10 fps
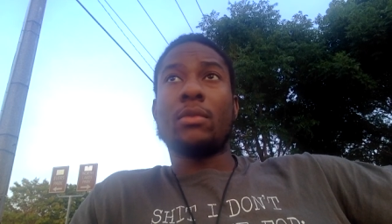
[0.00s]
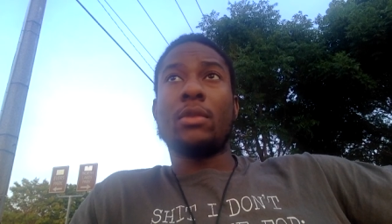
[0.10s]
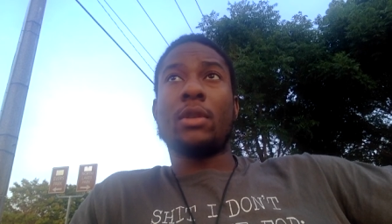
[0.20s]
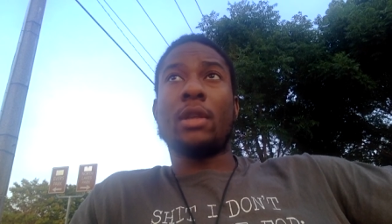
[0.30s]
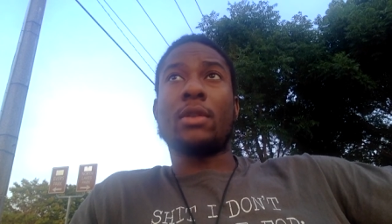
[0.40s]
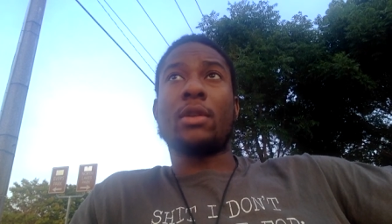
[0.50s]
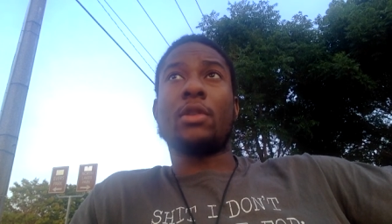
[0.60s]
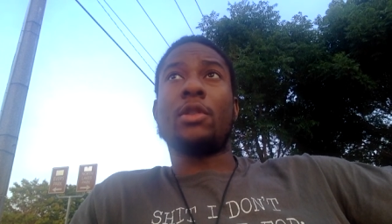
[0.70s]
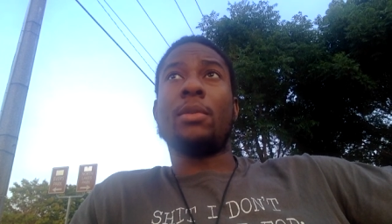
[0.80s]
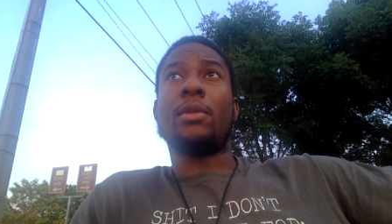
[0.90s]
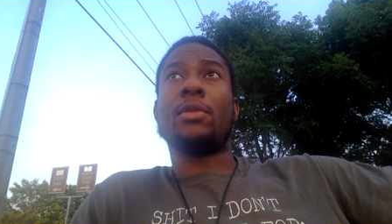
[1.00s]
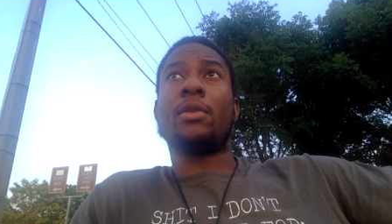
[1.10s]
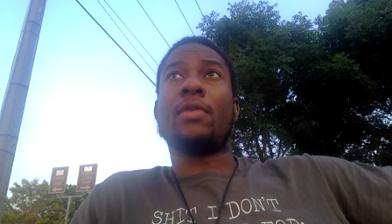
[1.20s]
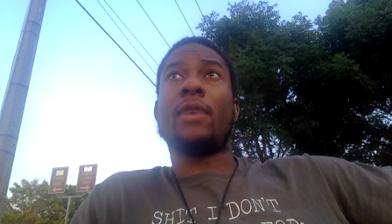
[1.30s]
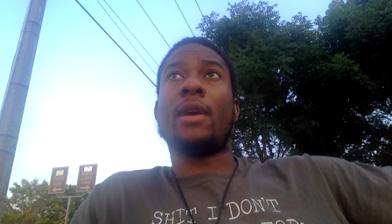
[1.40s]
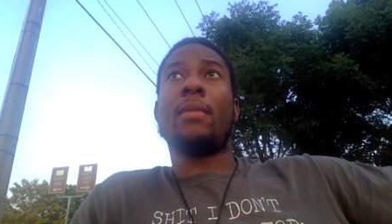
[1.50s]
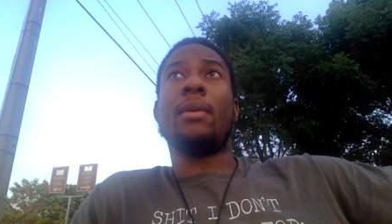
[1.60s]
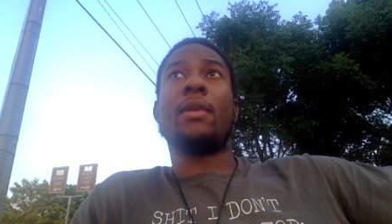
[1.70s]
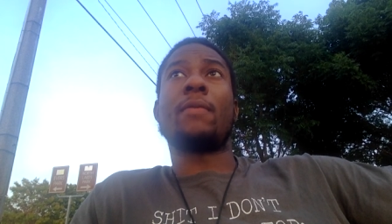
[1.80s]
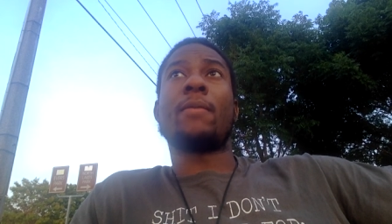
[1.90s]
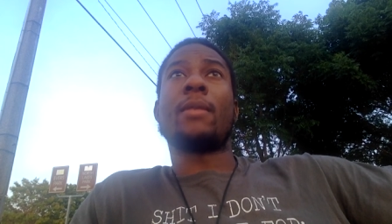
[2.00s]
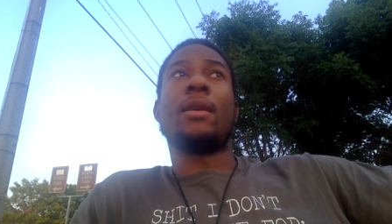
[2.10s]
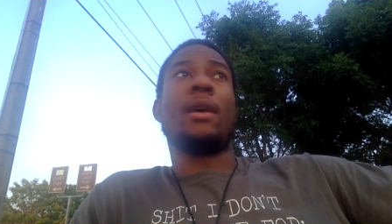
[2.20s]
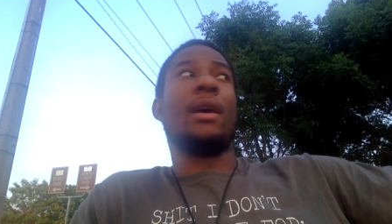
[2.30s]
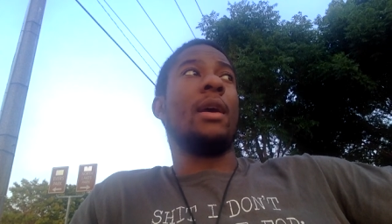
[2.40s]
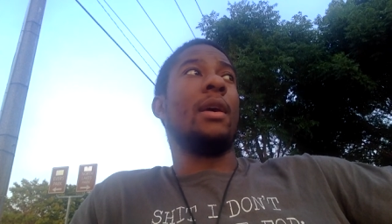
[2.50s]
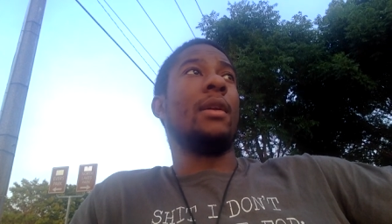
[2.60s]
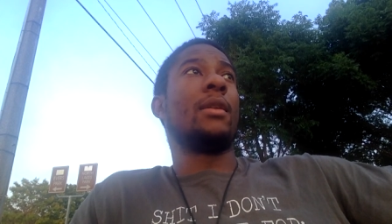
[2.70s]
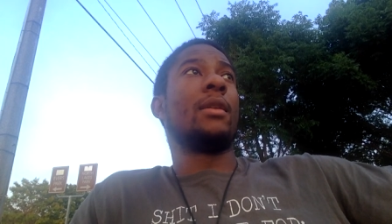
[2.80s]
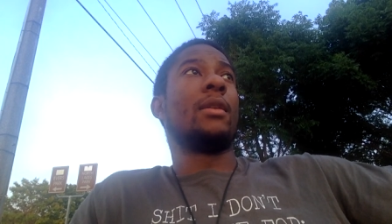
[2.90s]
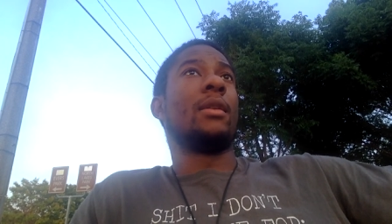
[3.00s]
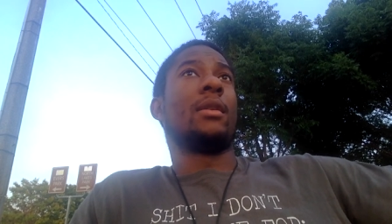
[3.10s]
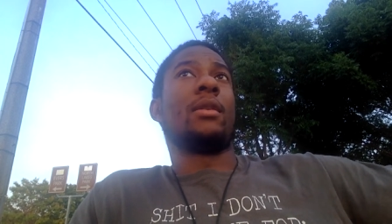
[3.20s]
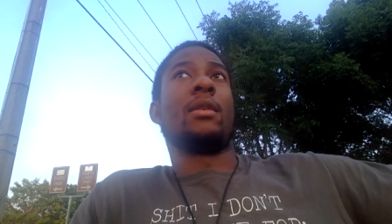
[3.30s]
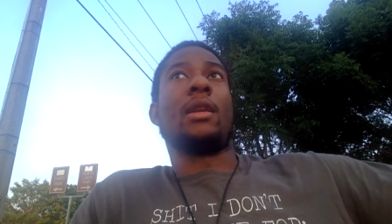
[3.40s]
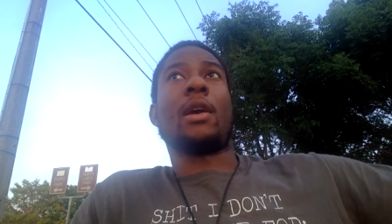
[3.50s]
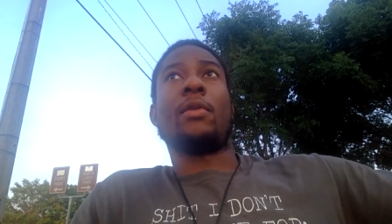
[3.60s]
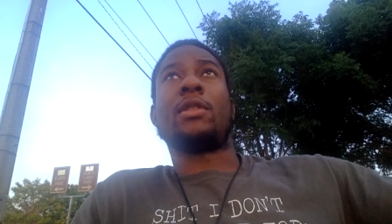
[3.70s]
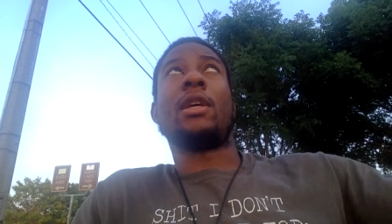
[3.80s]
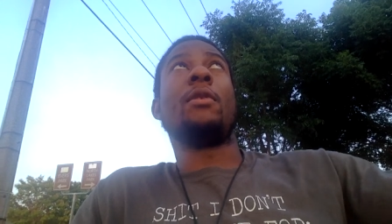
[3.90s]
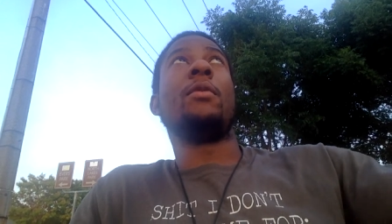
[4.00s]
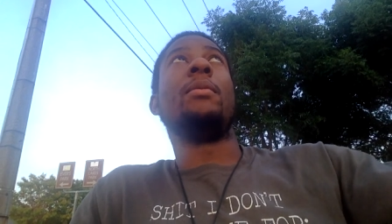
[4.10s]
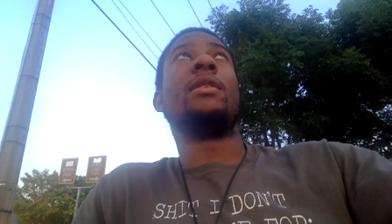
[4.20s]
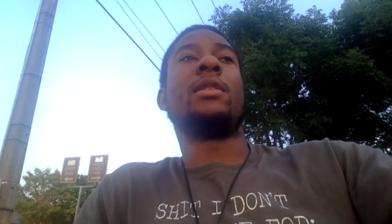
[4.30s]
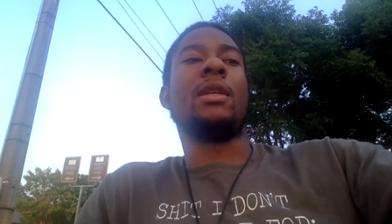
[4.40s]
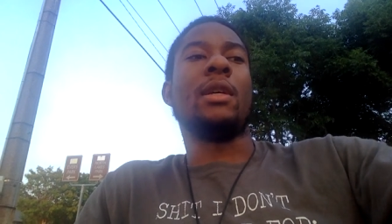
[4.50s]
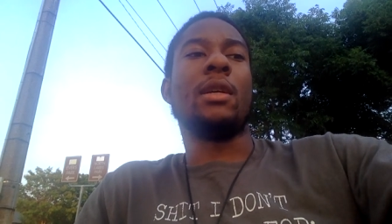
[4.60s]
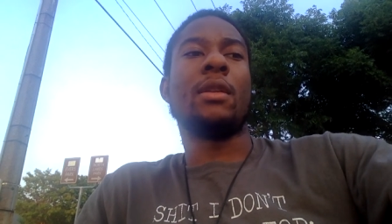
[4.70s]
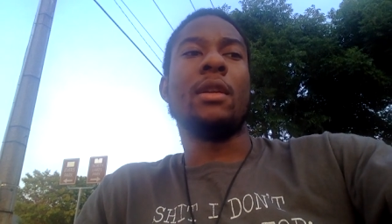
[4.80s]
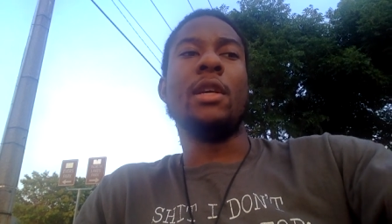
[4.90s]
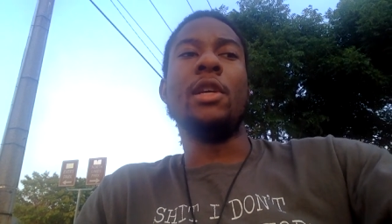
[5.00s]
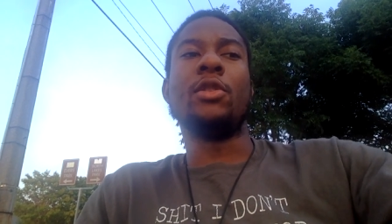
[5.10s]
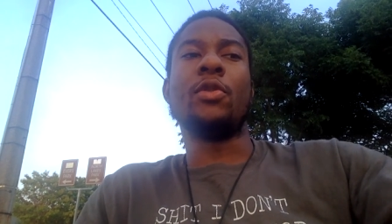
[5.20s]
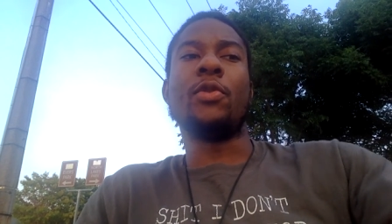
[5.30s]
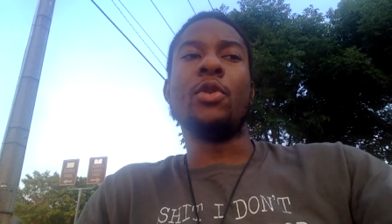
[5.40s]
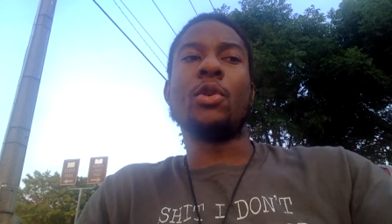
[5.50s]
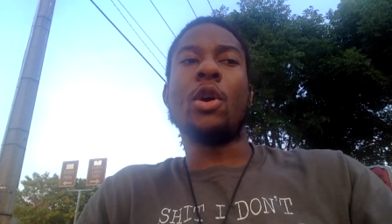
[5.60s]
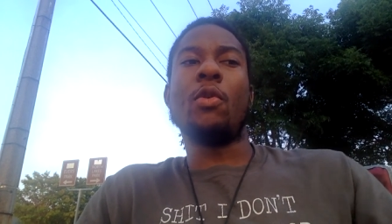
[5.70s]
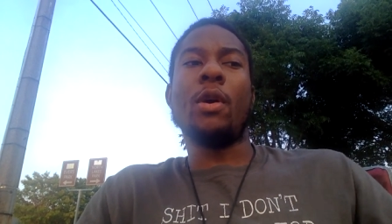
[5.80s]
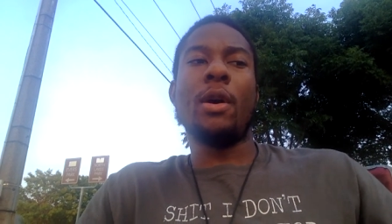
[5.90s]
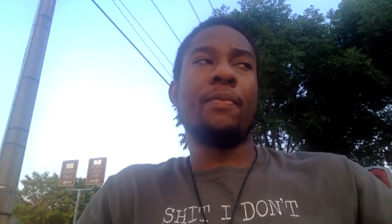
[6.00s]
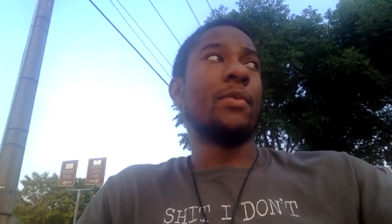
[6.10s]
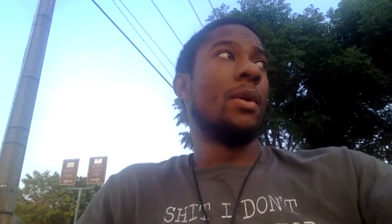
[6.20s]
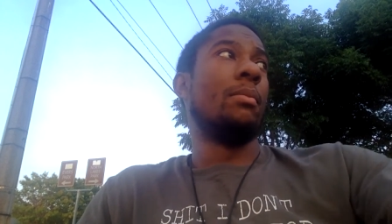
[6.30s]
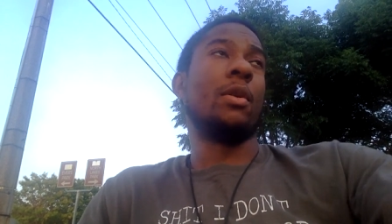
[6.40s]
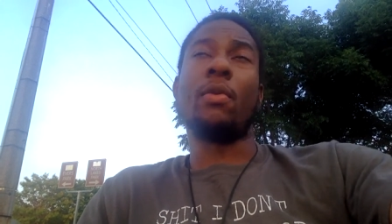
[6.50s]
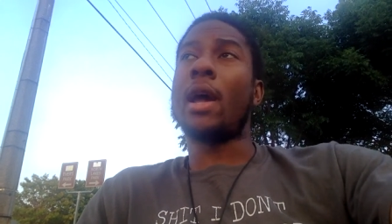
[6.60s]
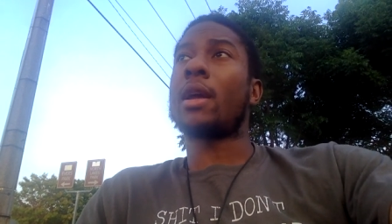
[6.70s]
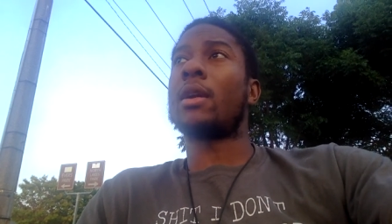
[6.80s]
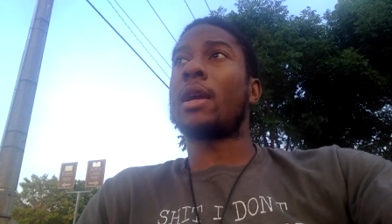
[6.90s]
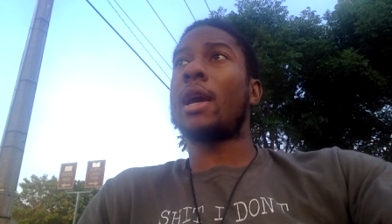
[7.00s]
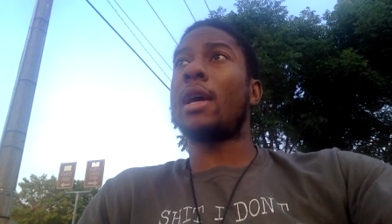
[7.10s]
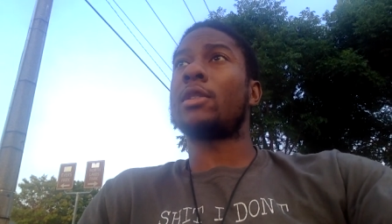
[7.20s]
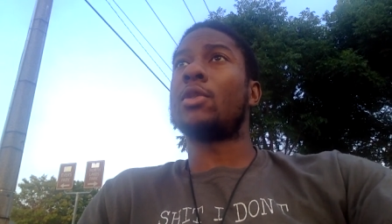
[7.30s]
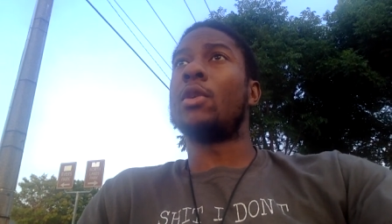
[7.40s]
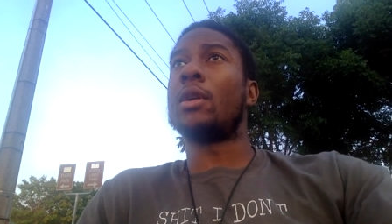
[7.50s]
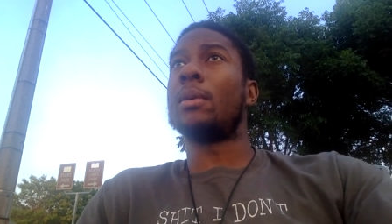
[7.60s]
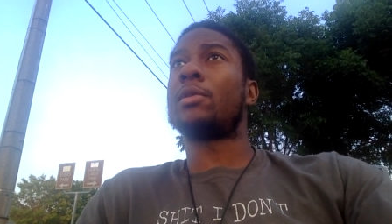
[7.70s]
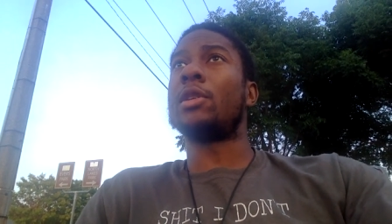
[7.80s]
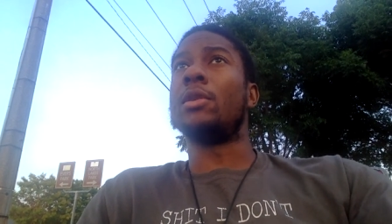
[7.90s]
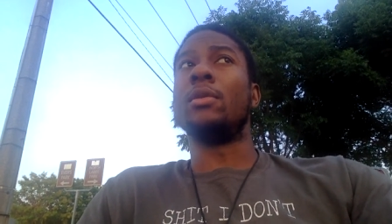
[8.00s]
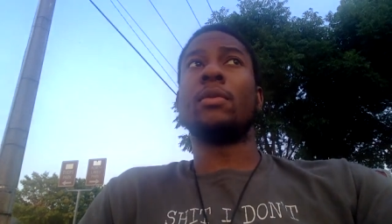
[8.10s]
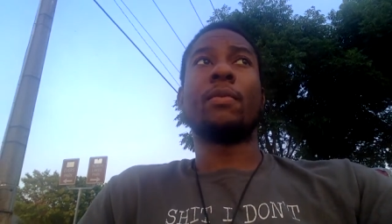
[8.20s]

So that's going to contribute to a famine. And like we say, we've been seeing diesel fuel go up, but regular gas going up too.